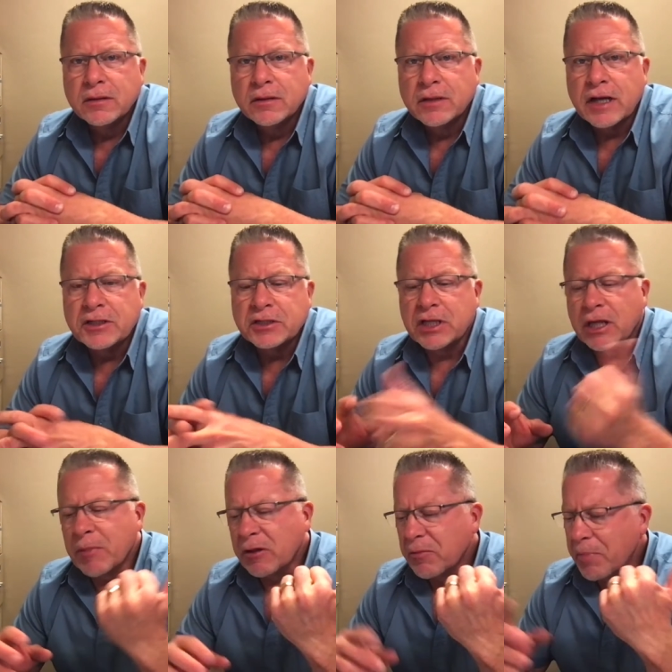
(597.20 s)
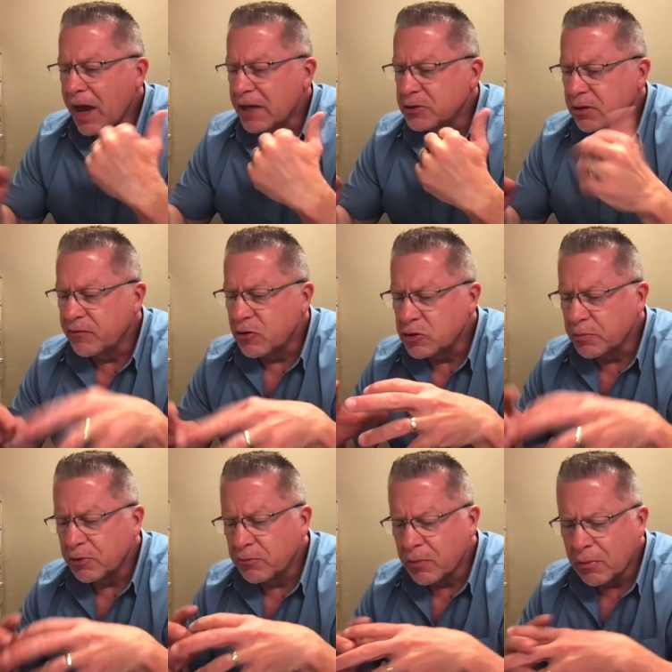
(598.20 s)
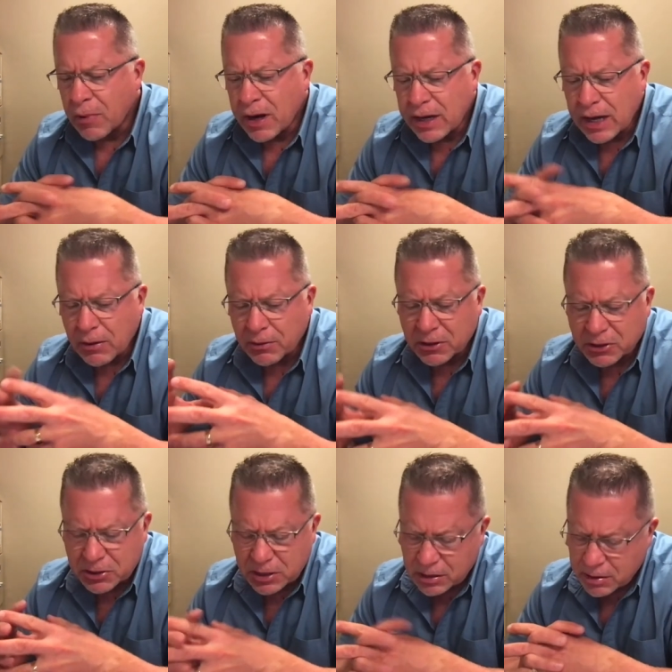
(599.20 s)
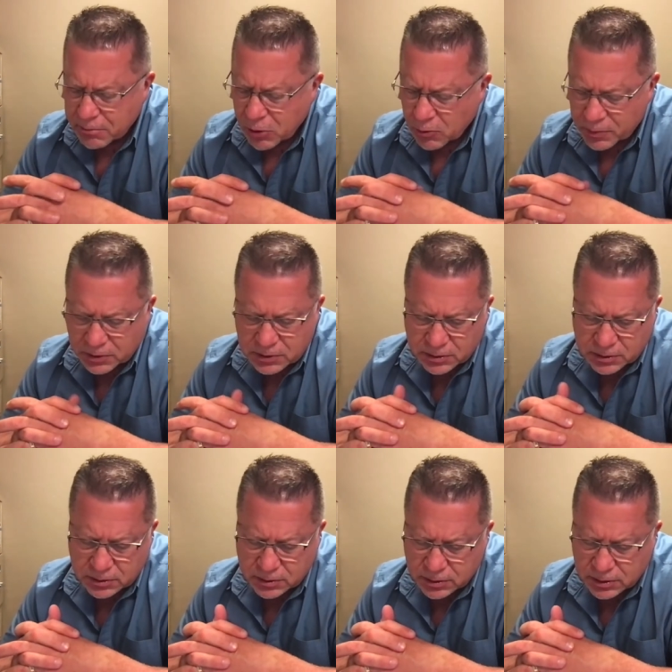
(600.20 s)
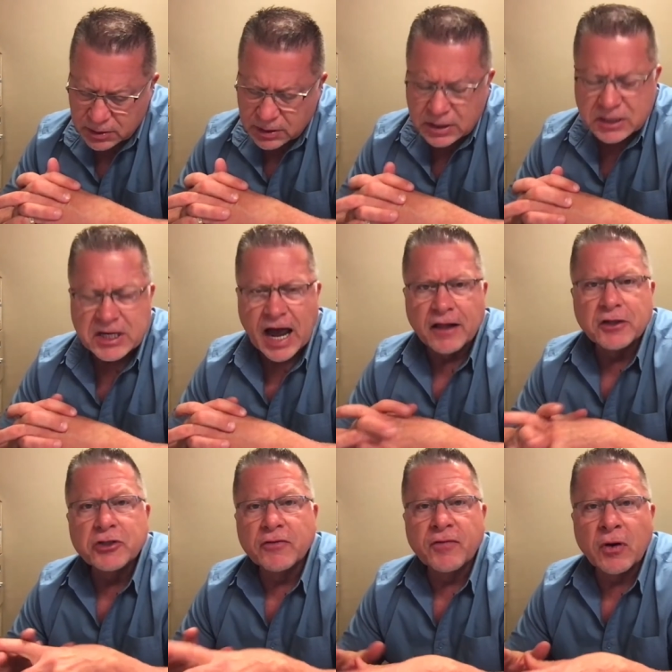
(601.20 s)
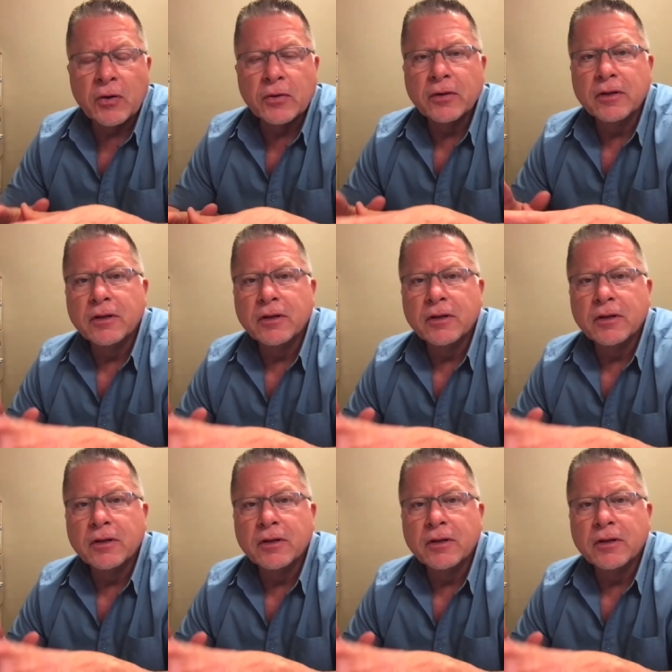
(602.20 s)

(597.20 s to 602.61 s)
Not just thinking about the past or the future, but right now and just in that moment. Silence your phone